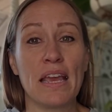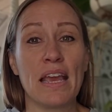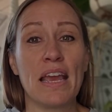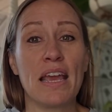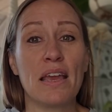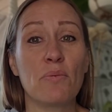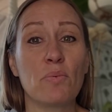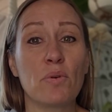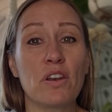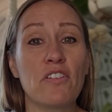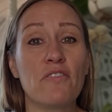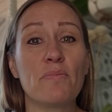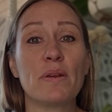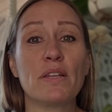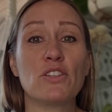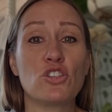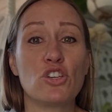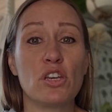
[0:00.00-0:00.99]
It would have
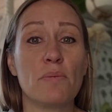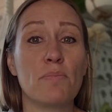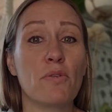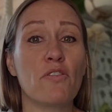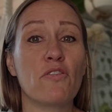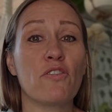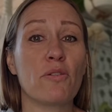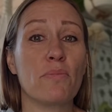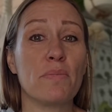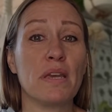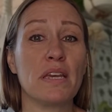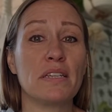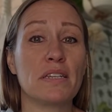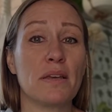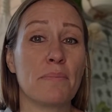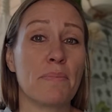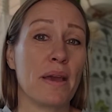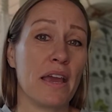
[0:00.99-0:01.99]
been cheaper for me
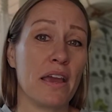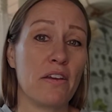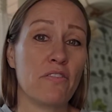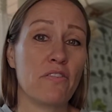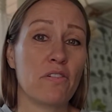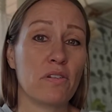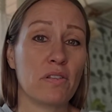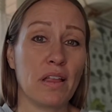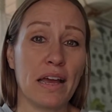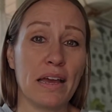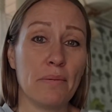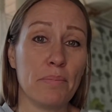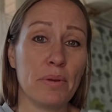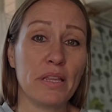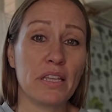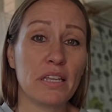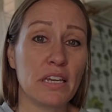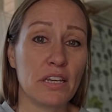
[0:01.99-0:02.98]
to pay for
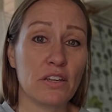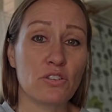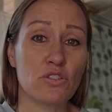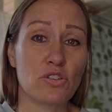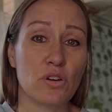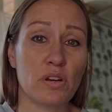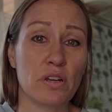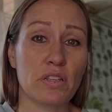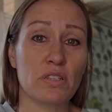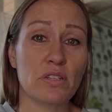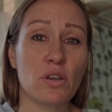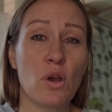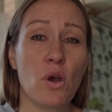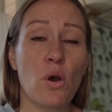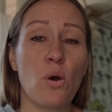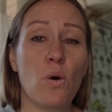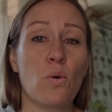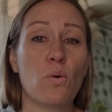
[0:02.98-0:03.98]
liability insurance
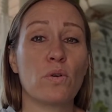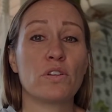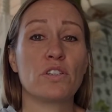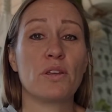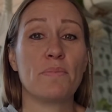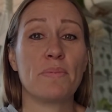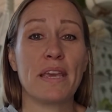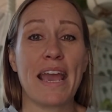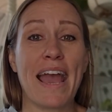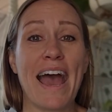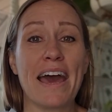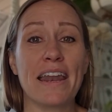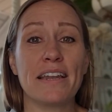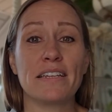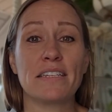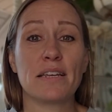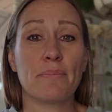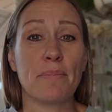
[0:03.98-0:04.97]
or to be
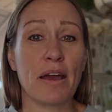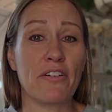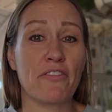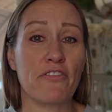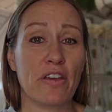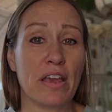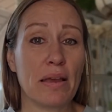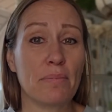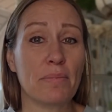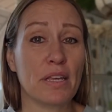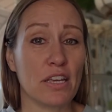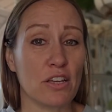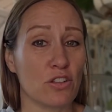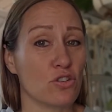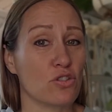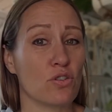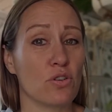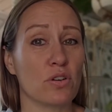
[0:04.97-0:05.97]
added to my family
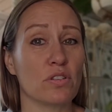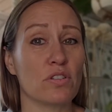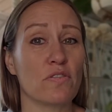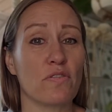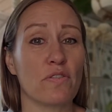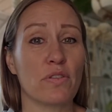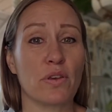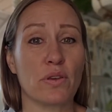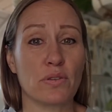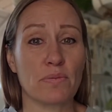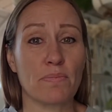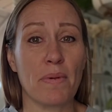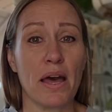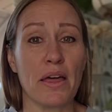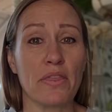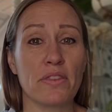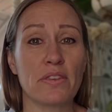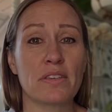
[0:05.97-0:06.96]
insurance for those
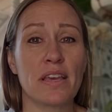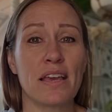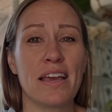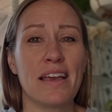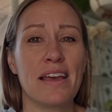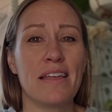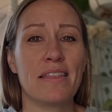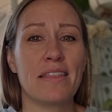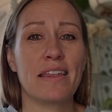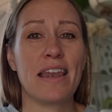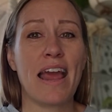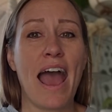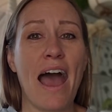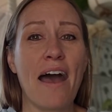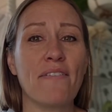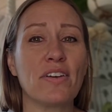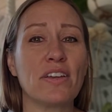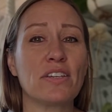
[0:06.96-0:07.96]
months than
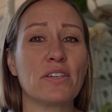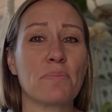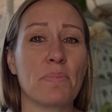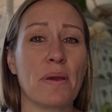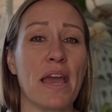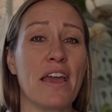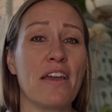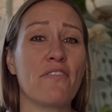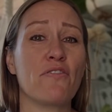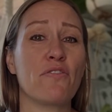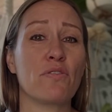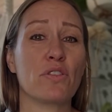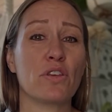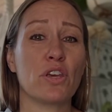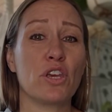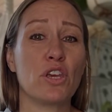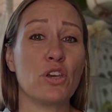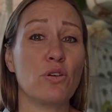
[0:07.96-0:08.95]
having to pay for
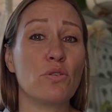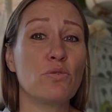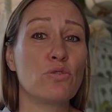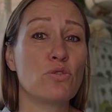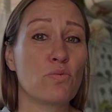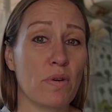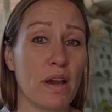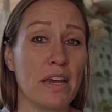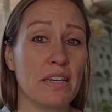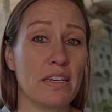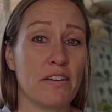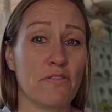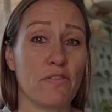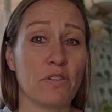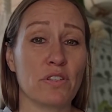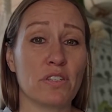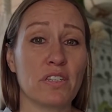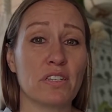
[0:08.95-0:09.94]
the huge rate
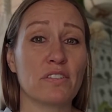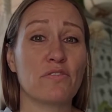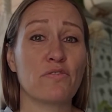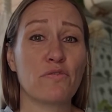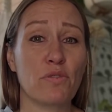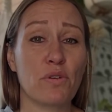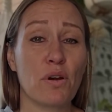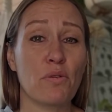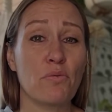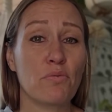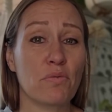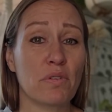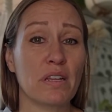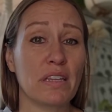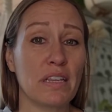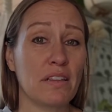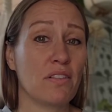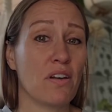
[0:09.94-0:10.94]
differences for a
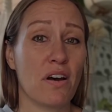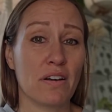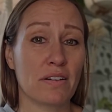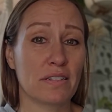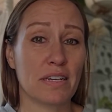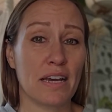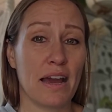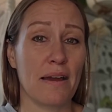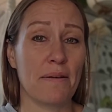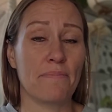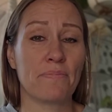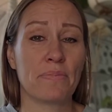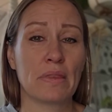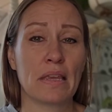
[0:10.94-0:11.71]
really long time.